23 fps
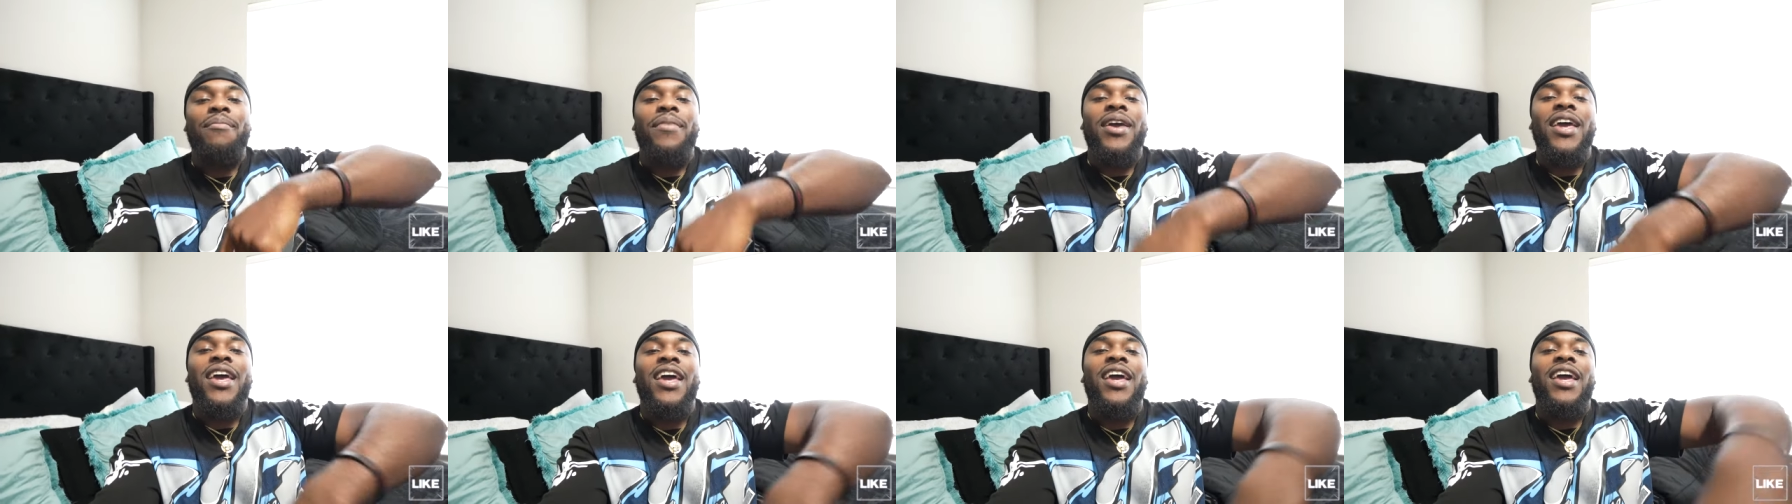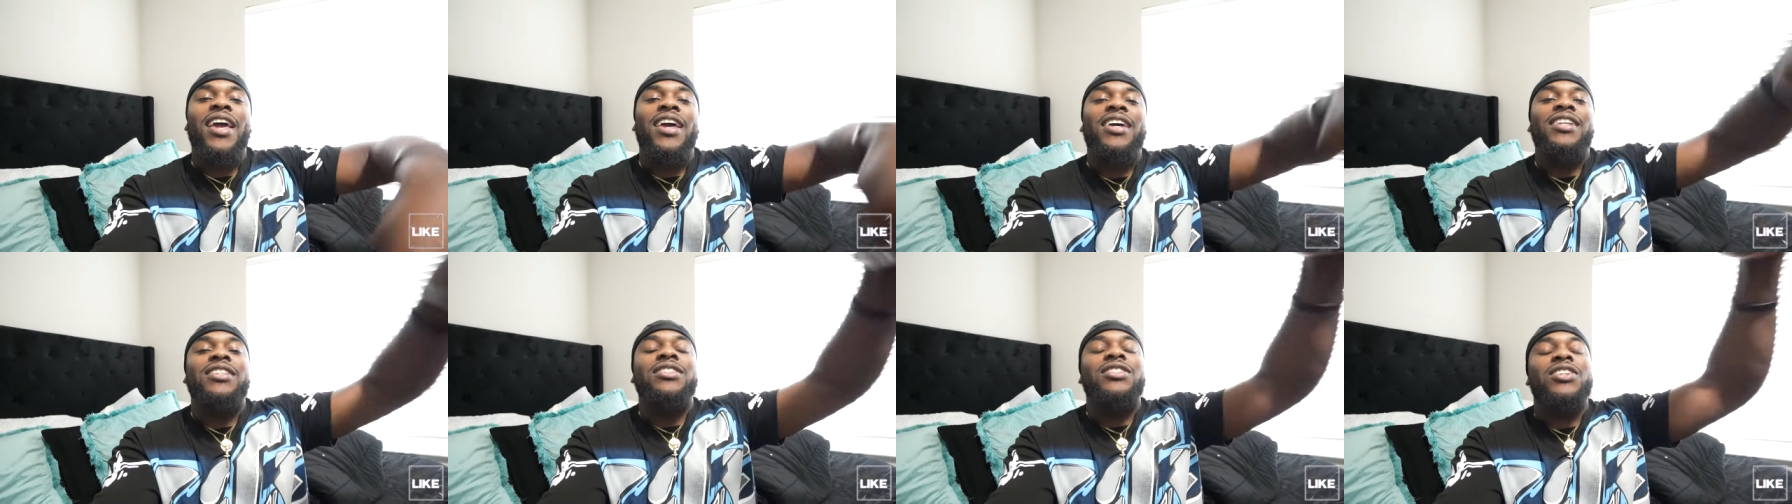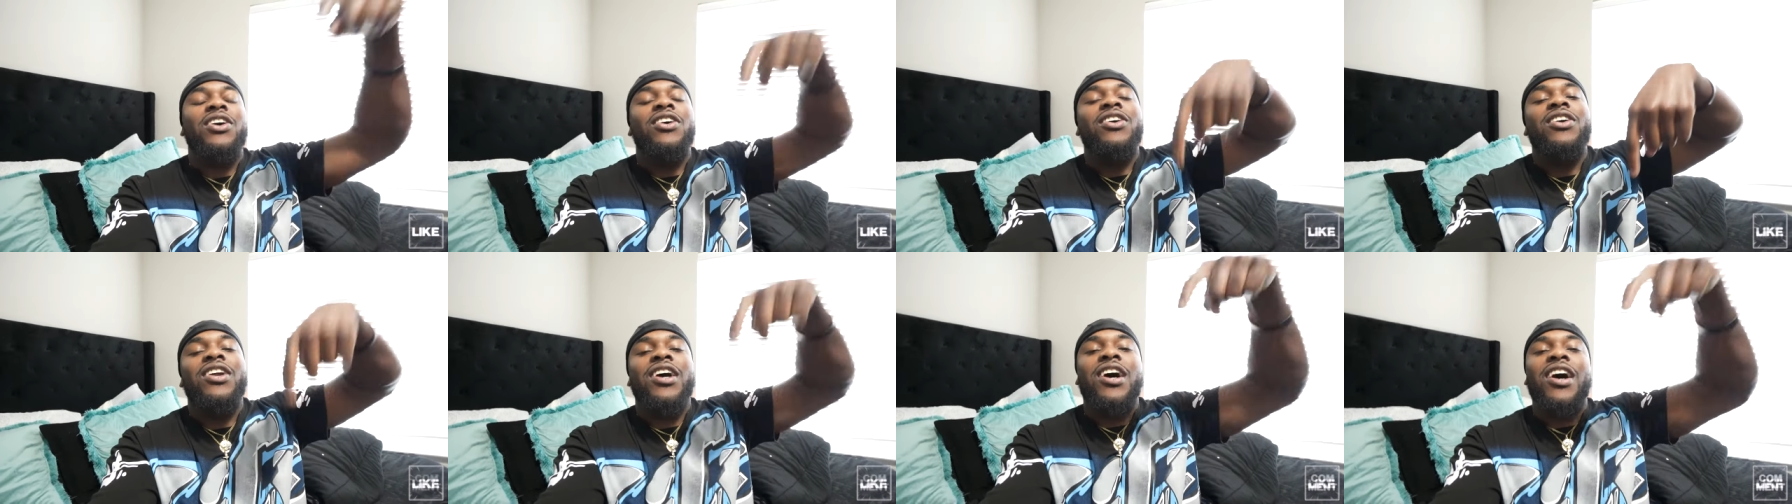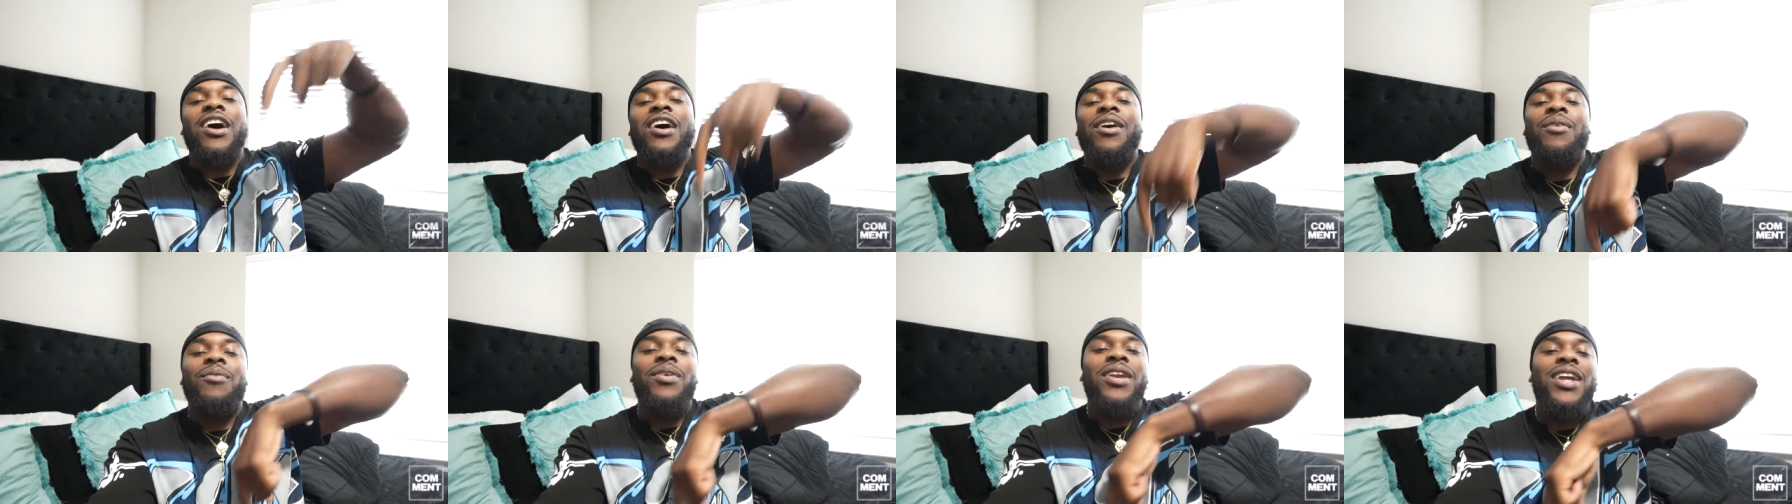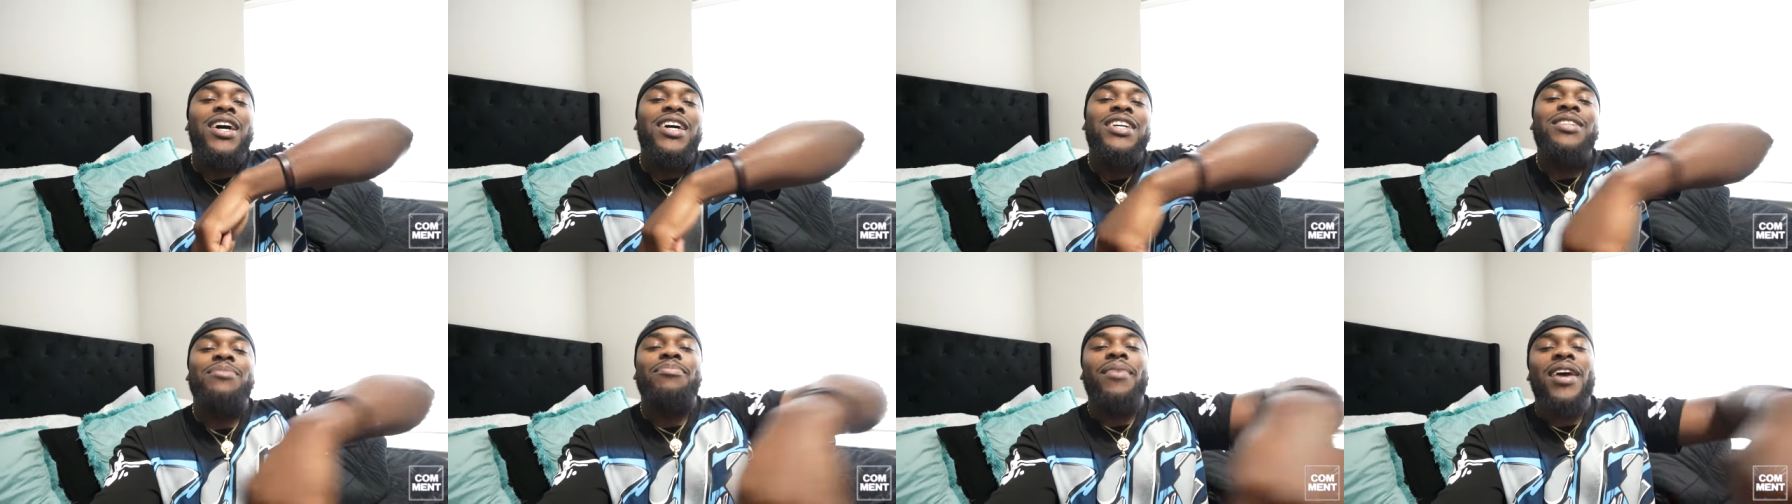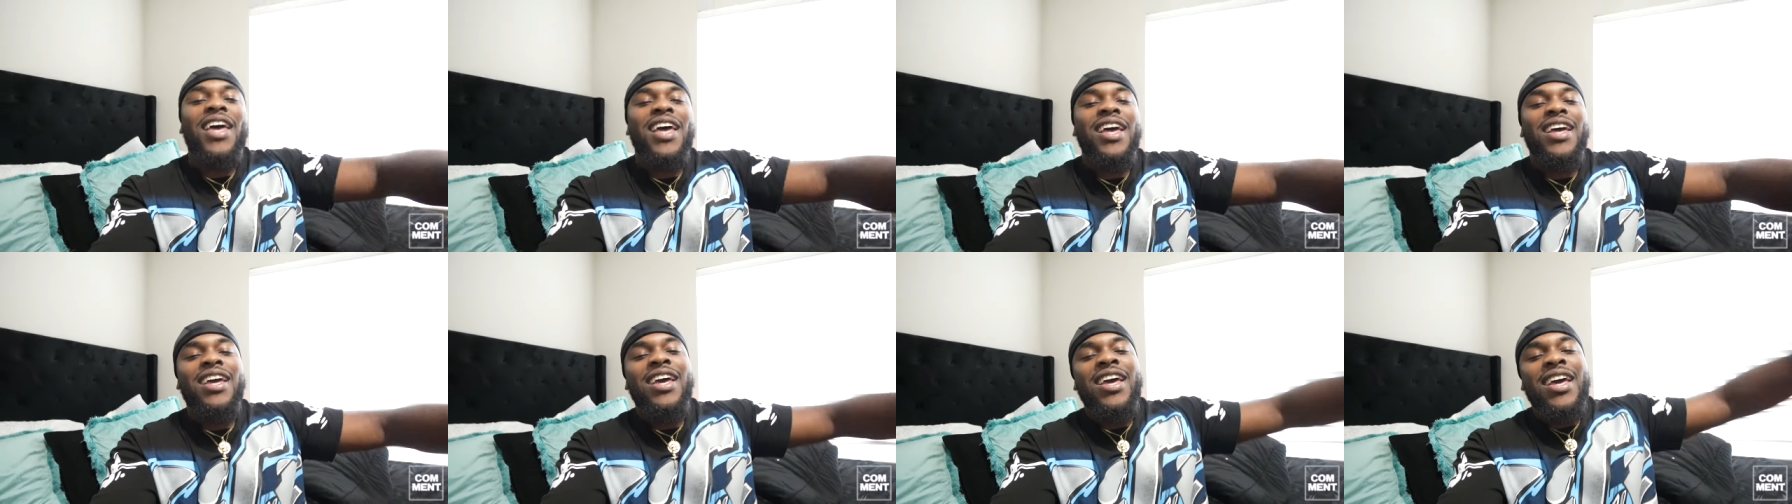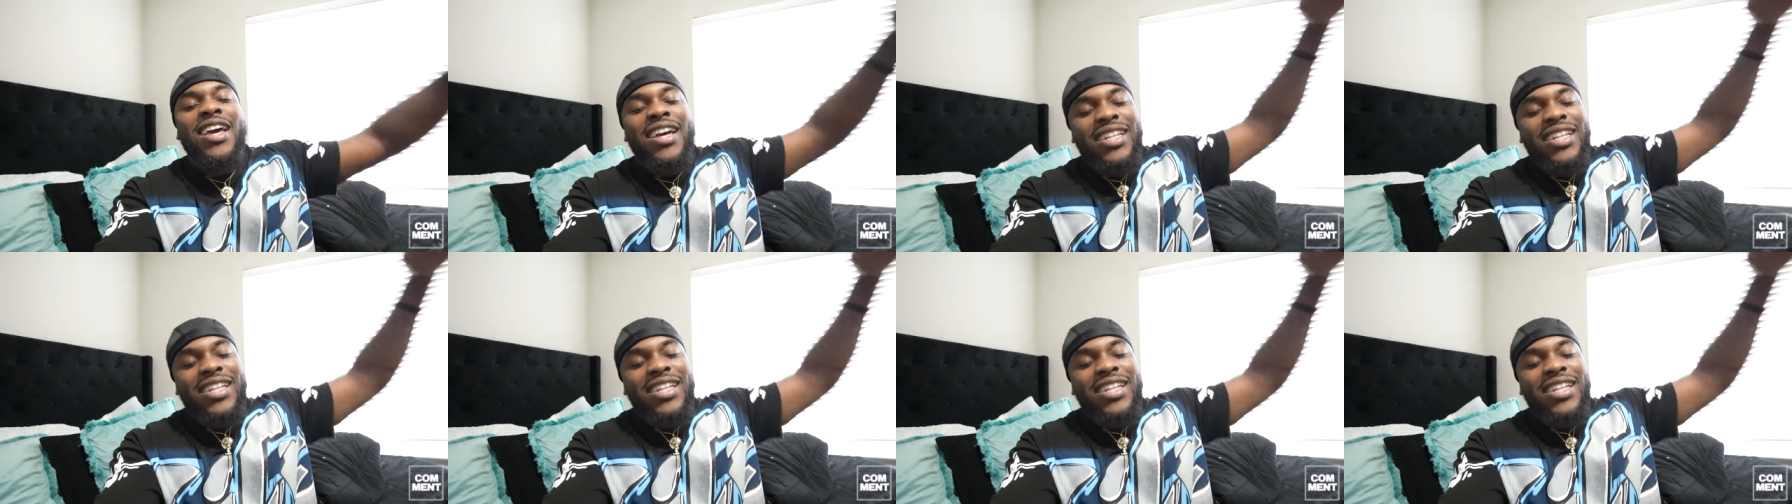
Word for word: man, and turn up with us, man.